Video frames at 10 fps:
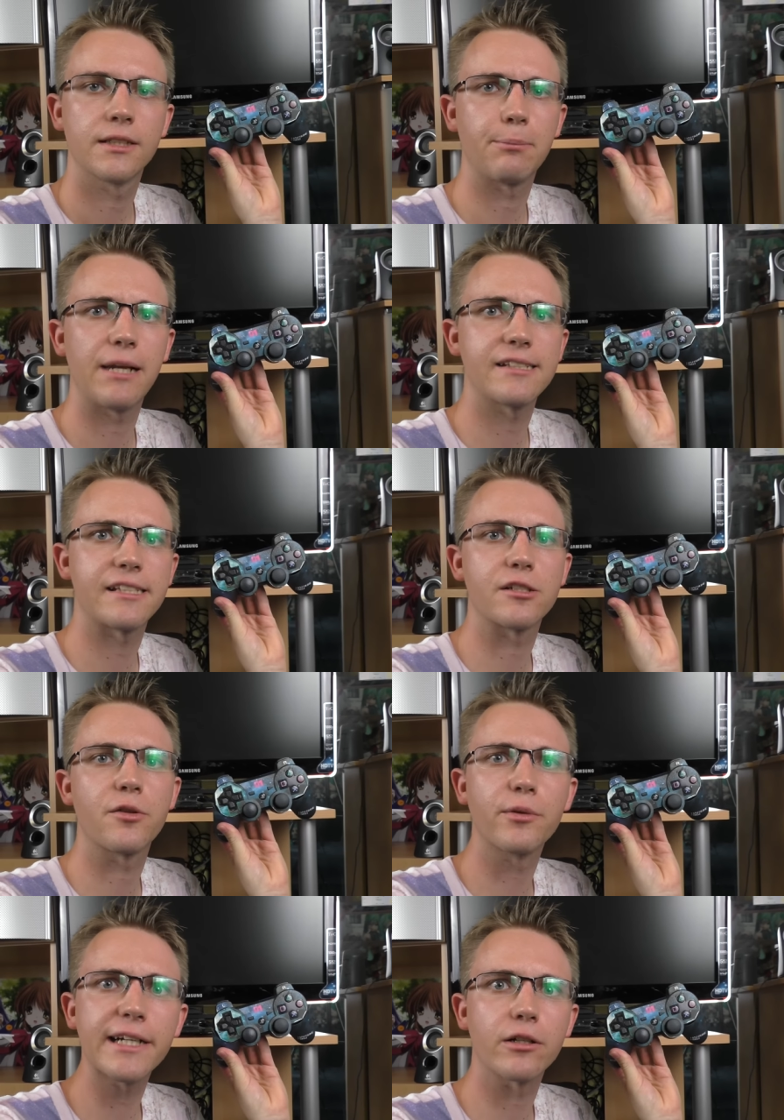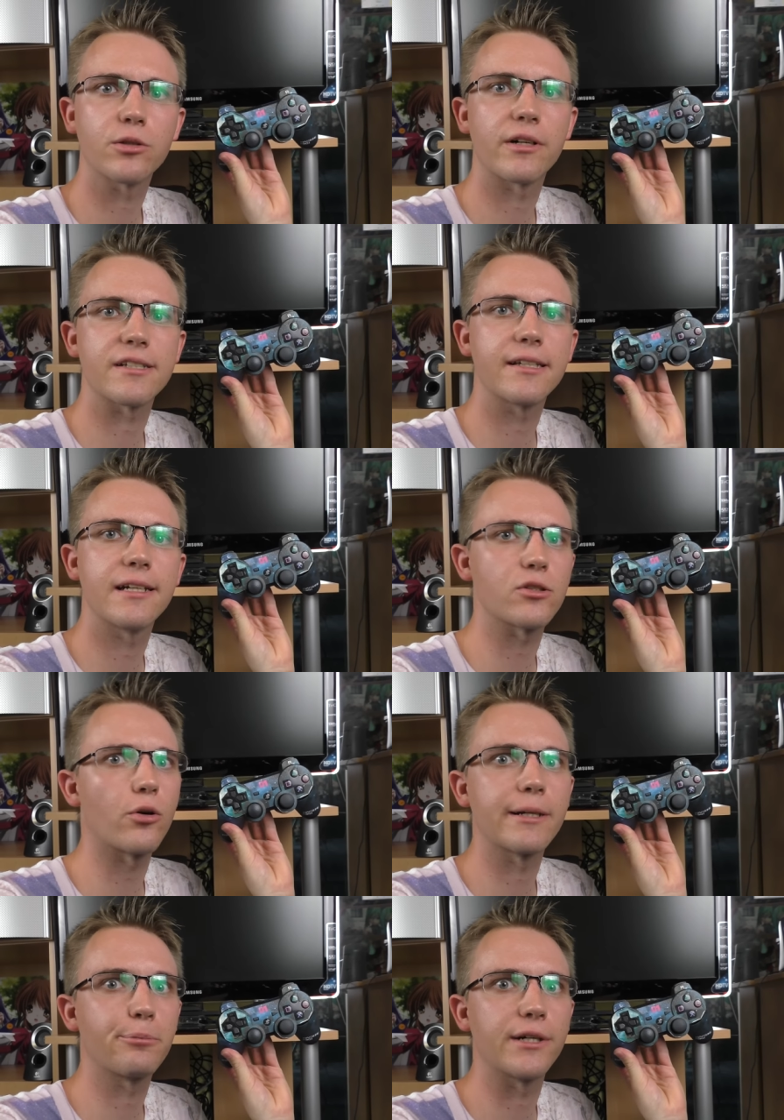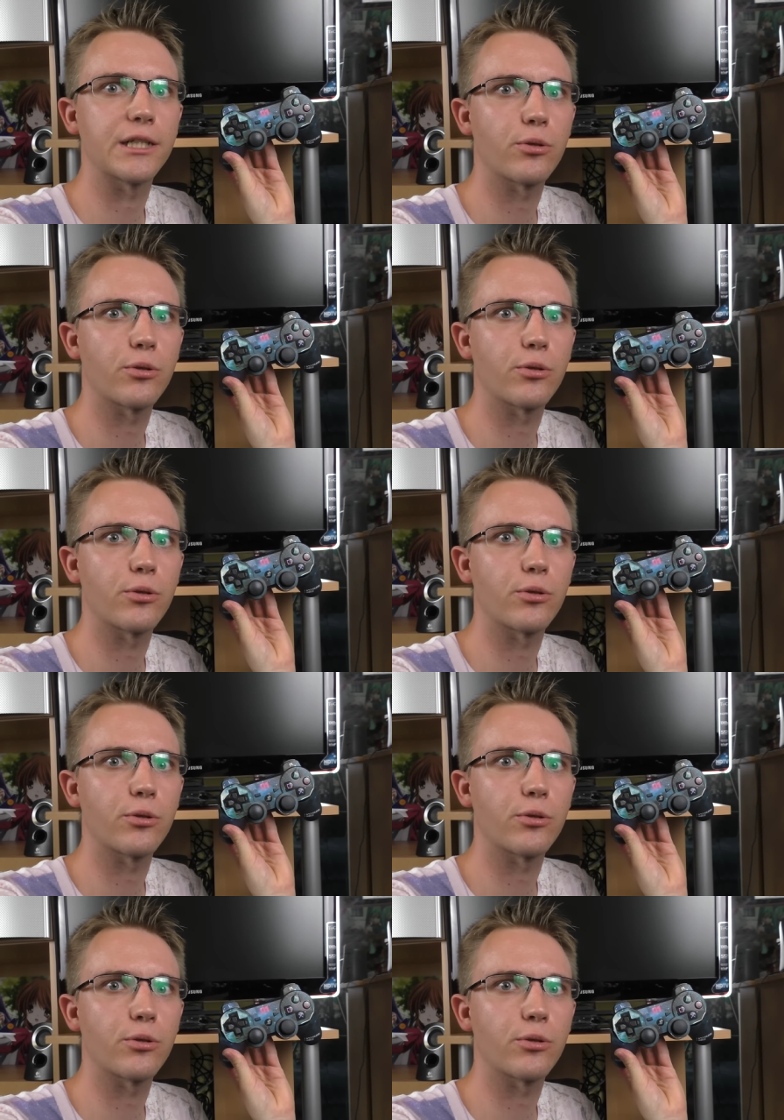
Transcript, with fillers: The PlayStation three controller skin is already pretty